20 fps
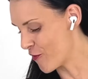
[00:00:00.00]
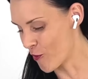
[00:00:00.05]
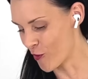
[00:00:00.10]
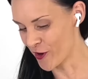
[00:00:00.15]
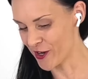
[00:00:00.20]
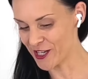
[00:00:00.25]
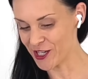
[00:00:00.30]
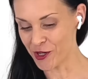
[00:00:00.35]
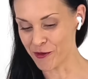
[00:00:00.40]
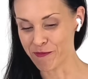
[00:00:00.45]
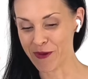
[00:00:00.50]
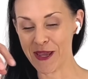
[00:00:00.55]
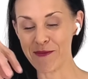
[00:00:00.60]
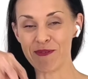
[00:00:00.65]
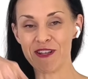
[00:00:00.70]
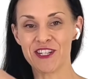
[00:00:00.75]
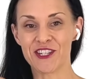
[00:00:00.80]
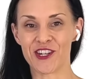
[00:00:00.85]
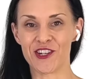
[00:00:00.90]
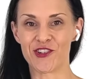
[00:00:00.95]
for your
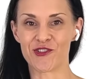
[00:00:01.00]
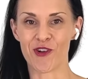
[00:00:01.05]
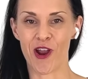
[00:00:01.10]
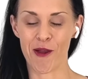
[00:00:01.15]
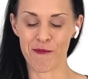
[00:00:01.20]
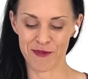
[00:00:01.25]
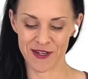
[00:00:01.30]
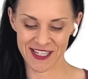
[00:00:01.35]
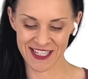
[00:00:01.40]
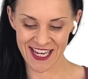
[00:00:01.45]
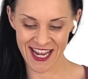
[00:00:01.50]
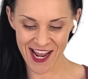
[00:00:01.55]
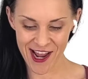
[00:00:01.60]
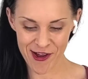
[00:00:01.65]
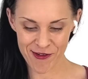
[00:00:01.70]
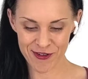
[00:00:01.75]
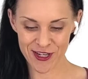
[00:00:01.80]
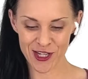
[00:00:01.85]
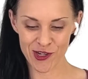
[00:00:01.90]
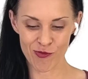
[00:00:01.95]
baby to drop down,